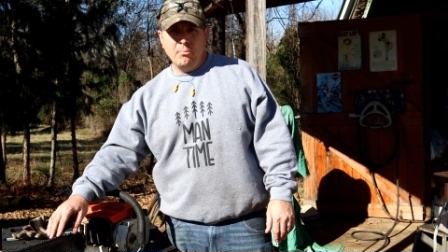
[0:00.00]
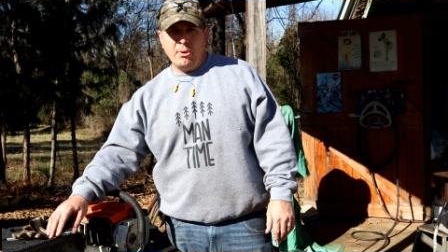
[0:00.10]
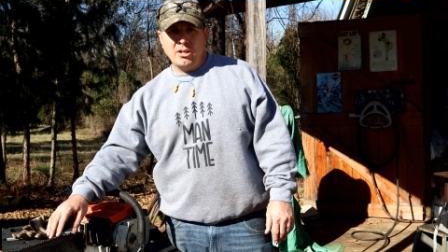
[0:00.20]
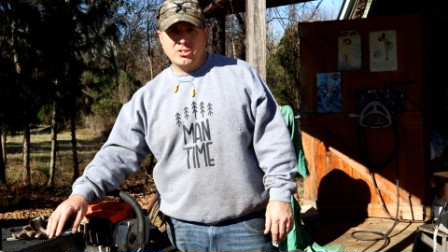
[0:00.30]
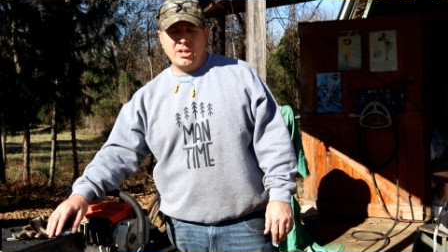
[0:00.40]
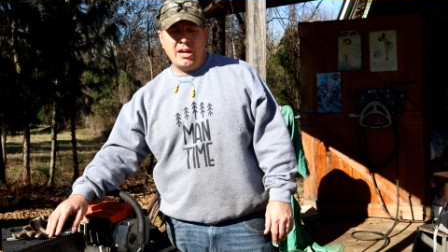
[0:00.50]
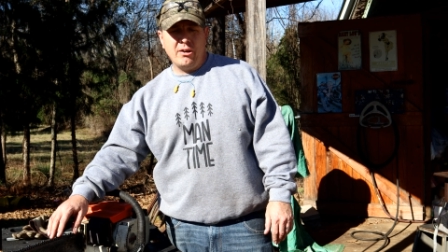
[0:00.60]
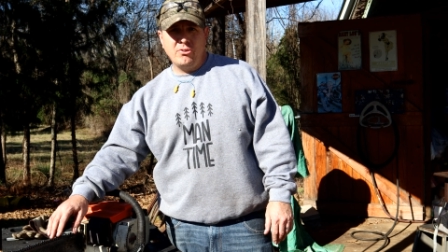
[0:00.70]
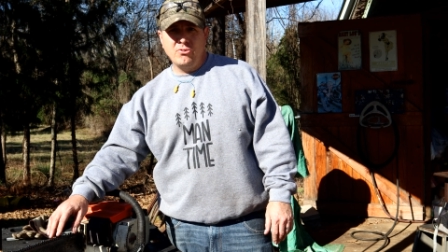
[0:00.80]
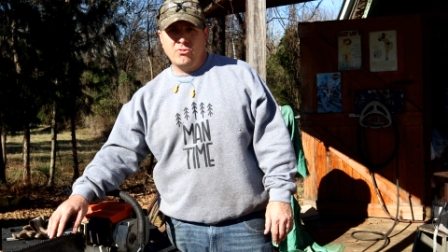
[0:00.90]
polished it
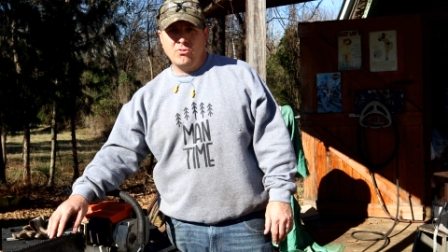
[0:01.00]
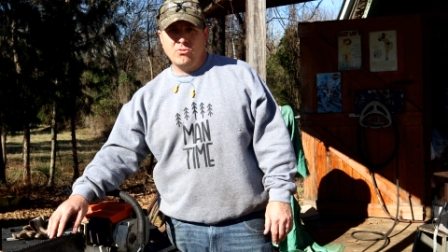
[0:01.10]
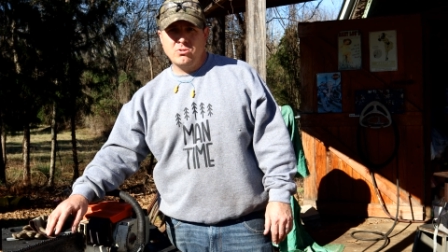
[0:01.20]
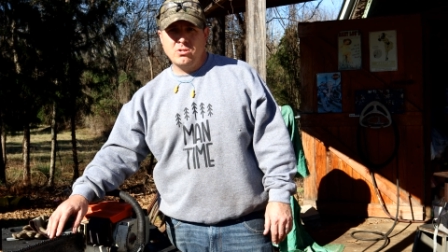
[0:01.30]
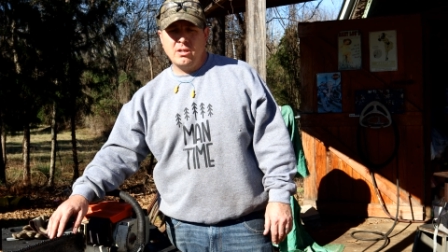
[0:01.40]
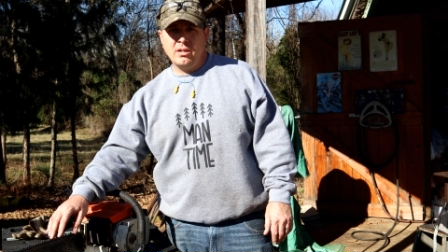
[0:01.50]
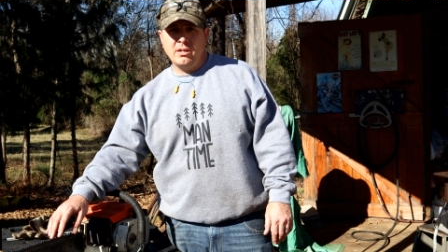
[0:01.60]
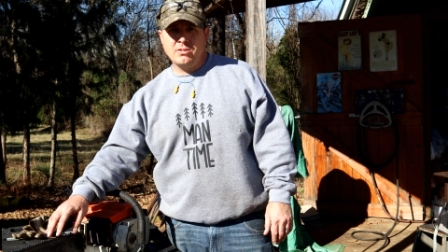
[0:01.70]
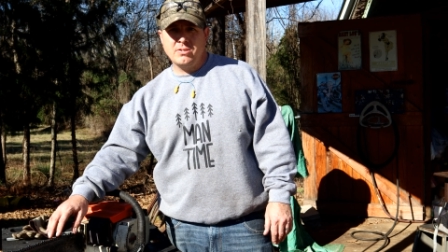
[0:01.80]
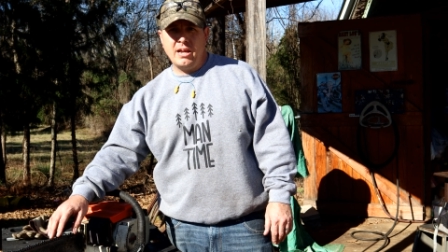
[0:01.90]
out, used those
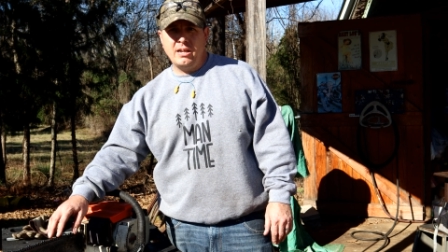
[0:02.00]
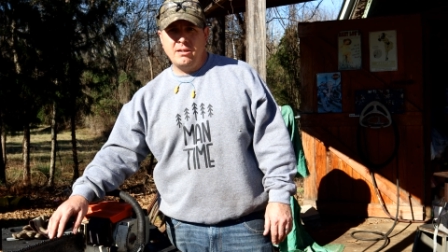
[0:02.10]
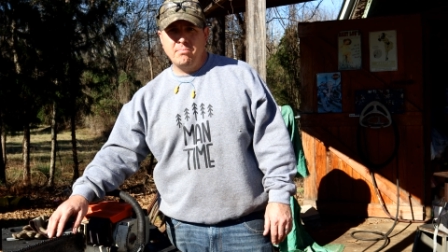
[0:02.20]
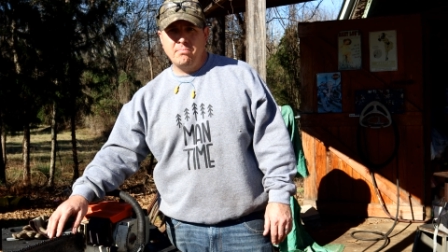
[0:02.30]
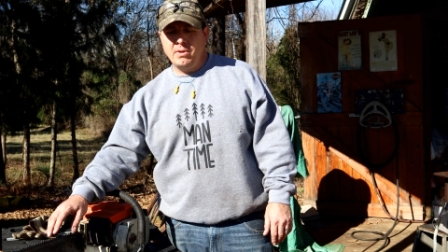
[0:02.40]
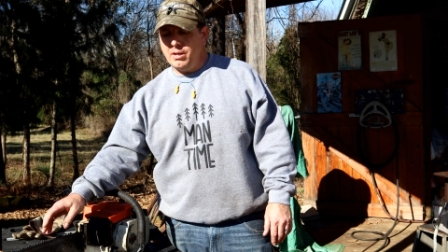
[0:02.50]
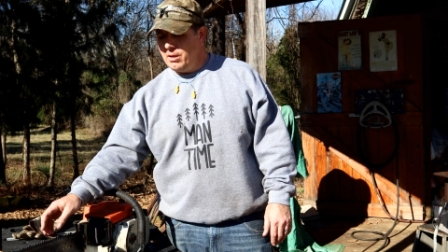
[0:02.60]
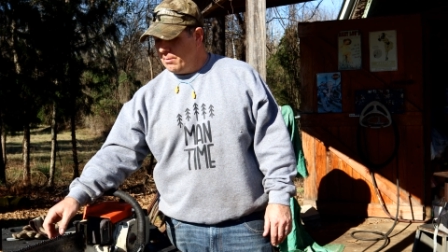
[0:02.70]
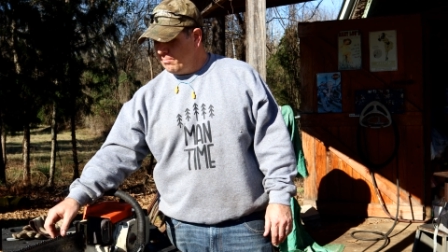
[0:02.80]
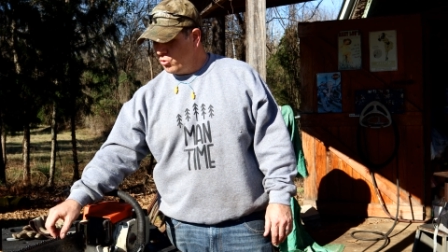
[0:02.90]
sanding
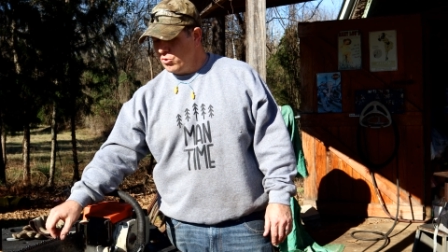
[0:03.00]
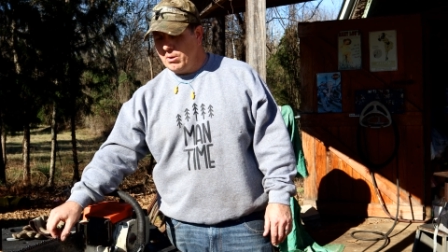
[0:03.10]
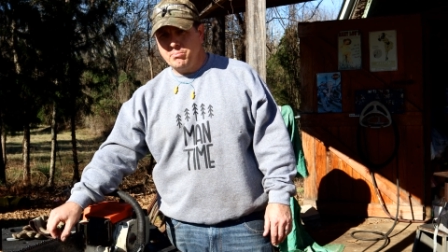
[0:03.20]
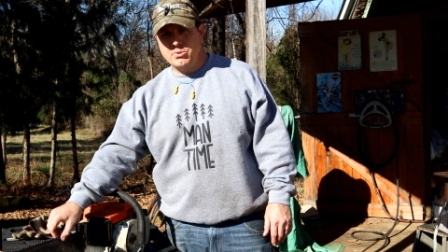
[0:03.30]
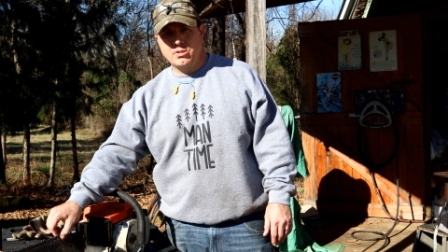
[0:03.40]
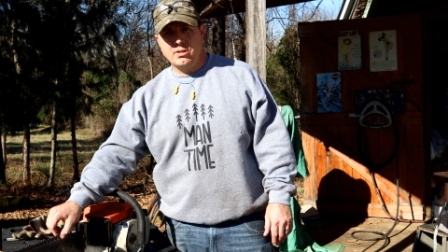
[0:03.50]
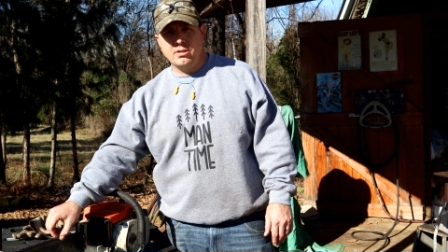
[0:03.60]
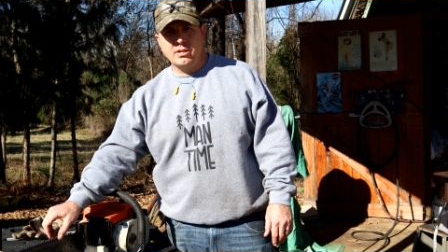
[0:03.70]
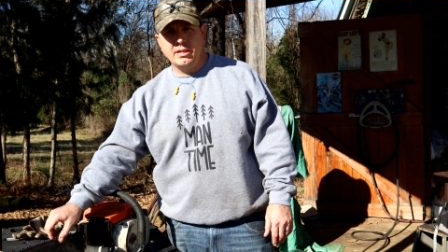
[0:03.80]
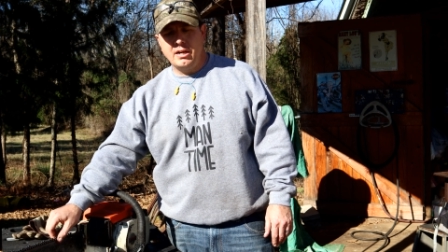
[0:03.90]
drums
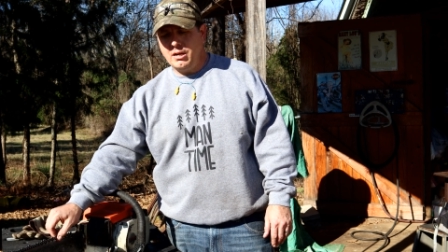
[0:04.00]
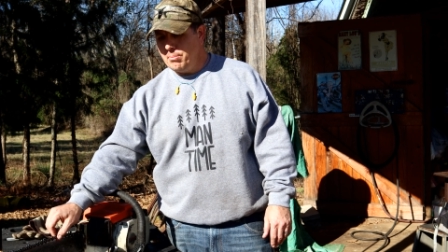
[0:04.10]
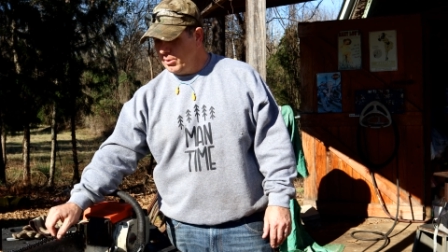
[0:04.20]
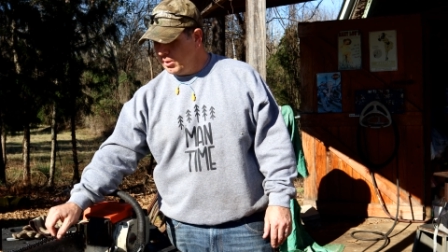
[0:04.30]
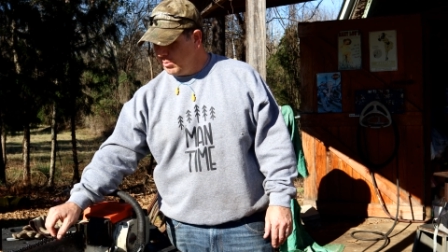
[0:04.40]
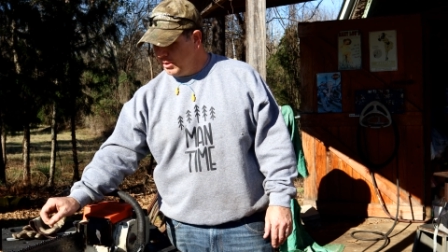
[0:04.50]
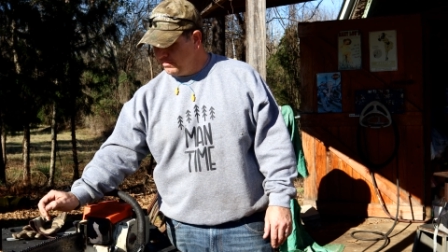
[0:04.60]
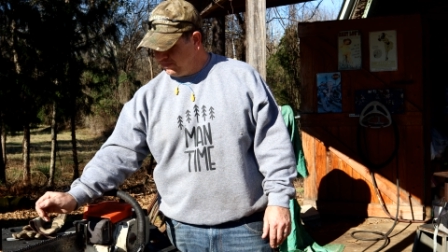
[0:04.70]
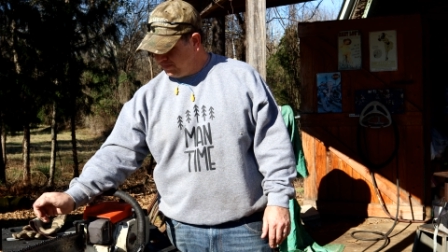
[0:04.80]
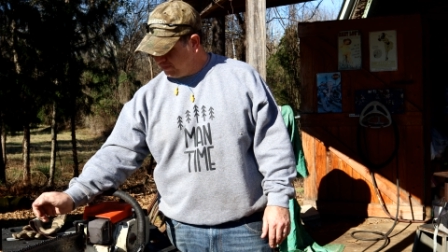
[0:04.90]
to clean it up a little bit.